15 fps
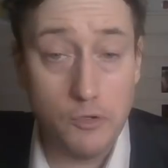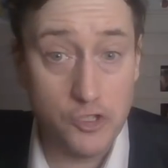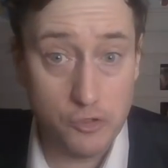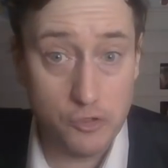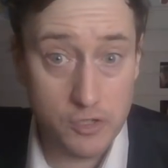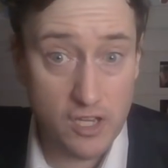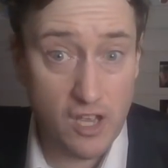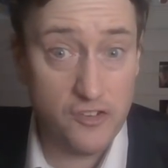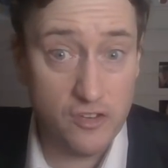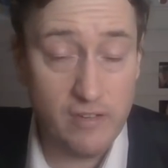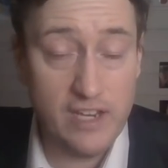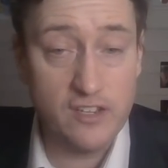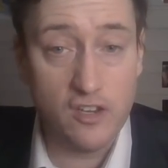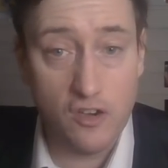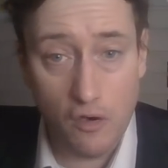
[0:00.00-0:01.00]
which to a certain
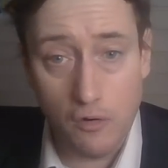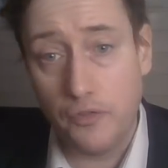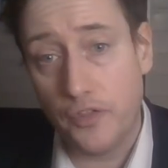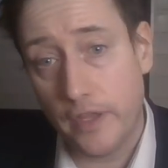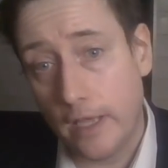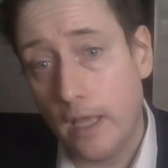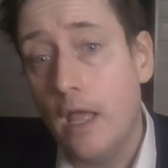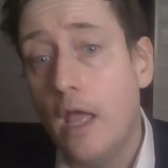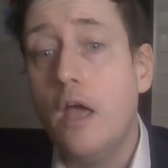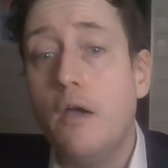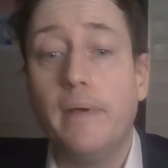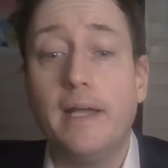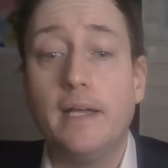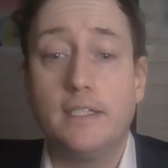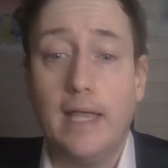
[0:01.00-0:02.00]
degree is a good thing
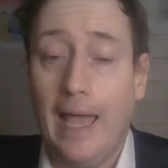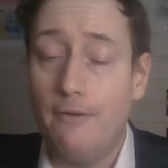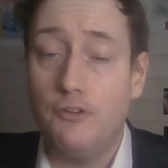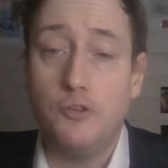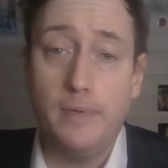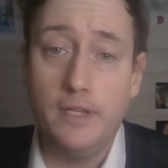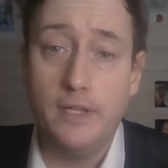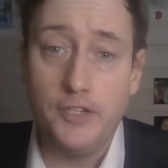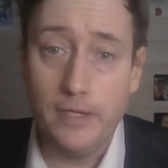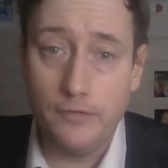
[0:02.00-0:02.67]
because the heritability